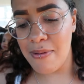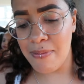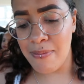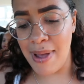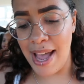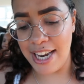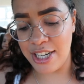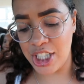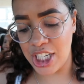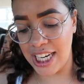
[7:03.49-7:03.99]

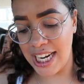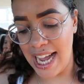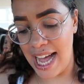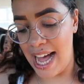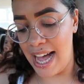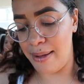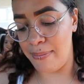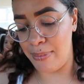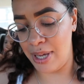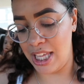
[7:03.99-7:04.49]
Patrick
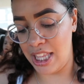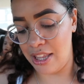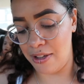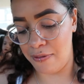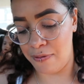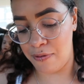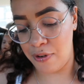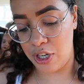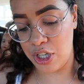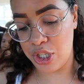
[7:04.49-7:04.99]
got me the
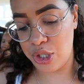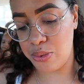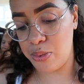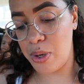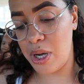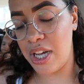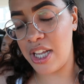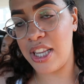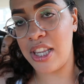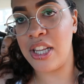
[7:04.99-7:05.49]
first
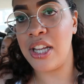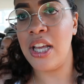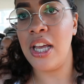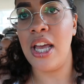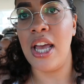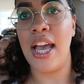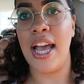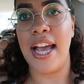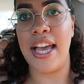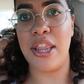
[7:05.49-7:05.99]
one
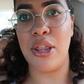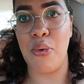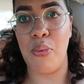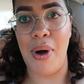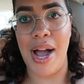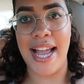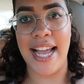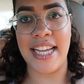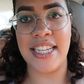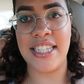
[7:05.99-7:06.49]
in the
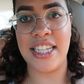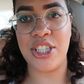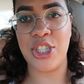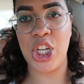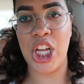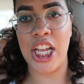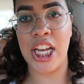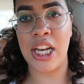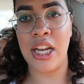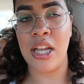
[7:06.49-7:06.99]
white
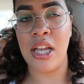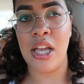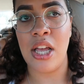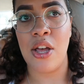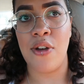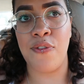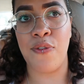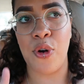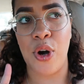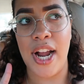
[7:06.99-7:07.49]
edition
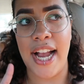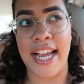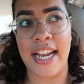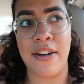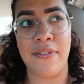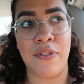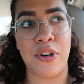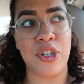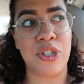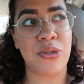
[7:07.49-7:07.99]
for our
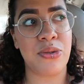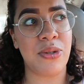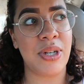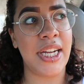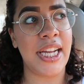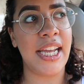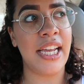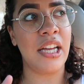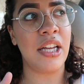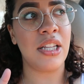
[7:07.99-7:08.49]

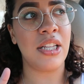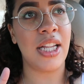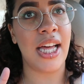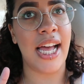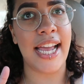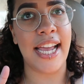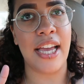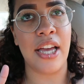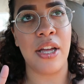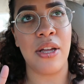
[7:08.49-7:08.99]
anniversary,
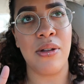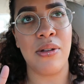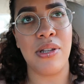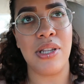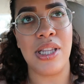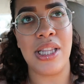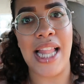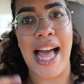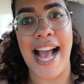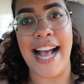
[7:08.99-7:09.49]
like,
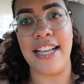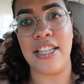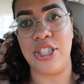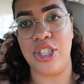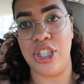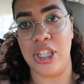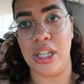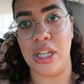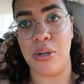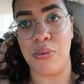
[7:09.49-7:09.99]

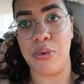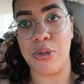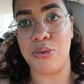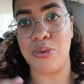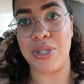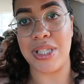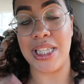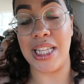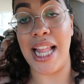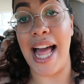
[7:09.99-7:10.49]
last year, which
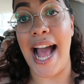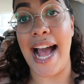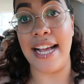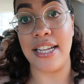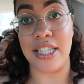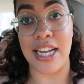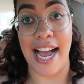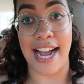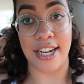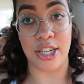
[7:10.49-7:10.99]
was
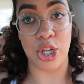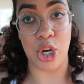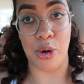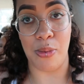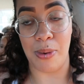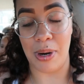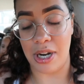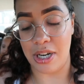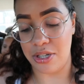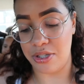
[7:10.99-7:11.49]
last
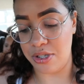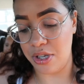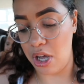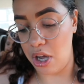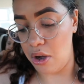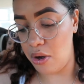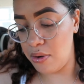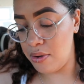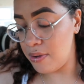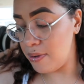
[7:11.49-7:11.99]
October.
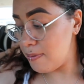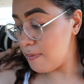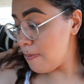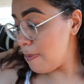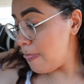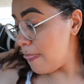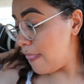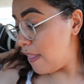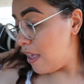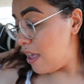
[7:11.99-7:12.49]
So
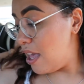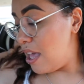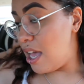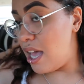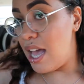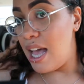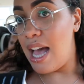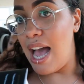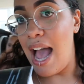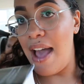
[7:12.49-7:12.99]

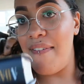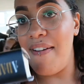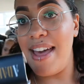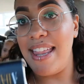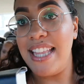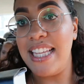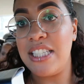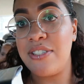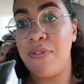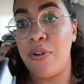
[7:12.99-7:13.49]
I've
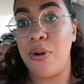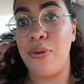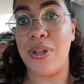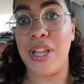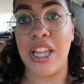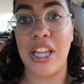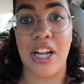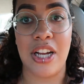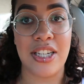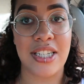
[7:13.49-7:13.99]
had these for a
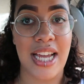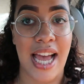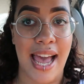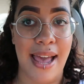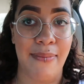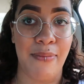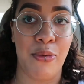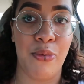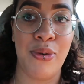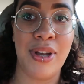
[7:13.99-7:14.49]
really long time.